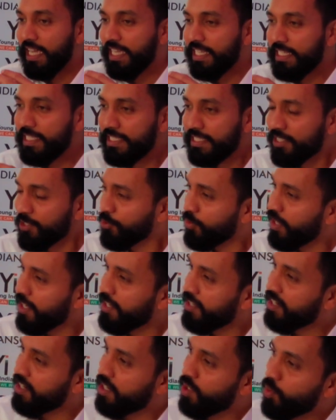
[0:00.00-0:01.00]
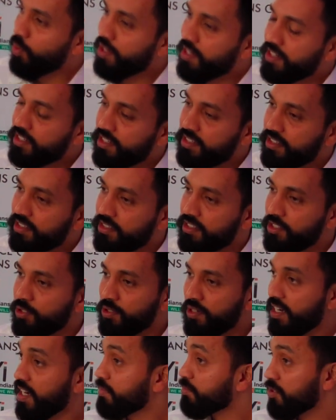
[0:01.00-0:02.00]
Is it really required?
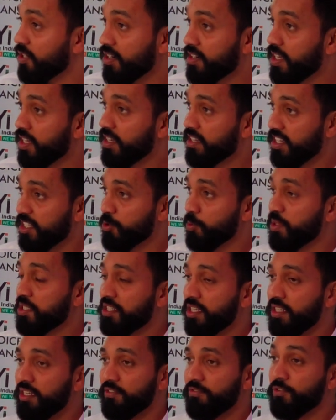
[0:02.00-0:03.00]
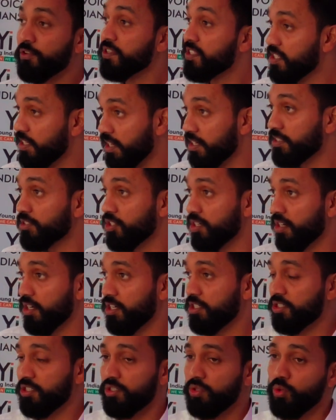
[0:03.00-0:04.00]
I'm talking especially for the young
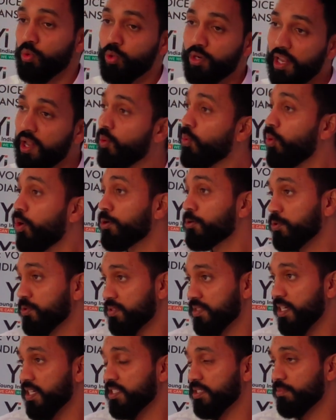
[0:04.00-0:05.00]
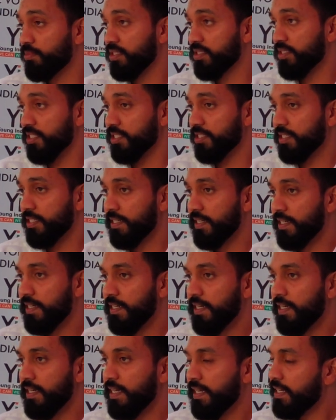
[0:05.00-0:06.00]
generation who really want to start the business.
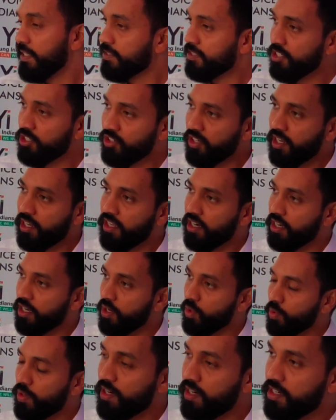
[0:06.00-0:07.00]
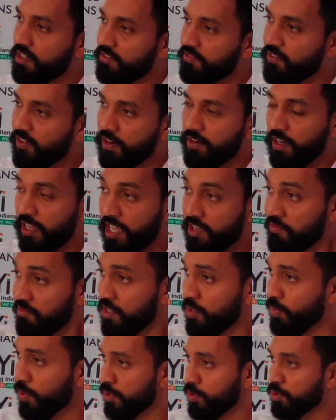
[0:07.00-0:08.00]
Is it really required for
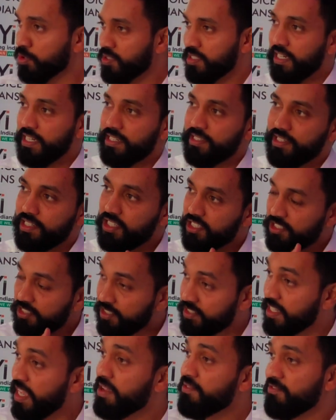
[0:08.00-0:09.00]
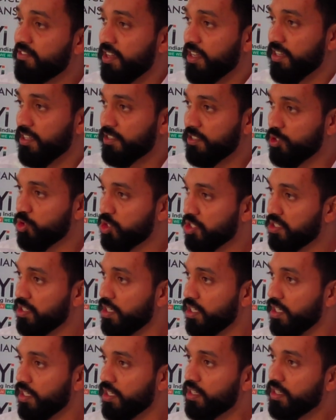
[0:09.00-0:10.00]
everyone to start the same way, the
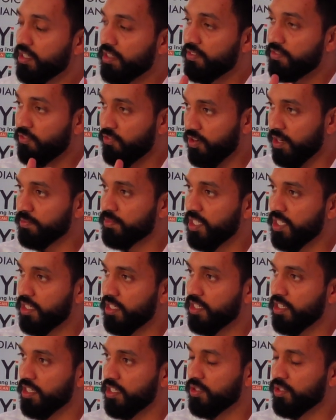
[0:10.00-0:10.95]
journey from the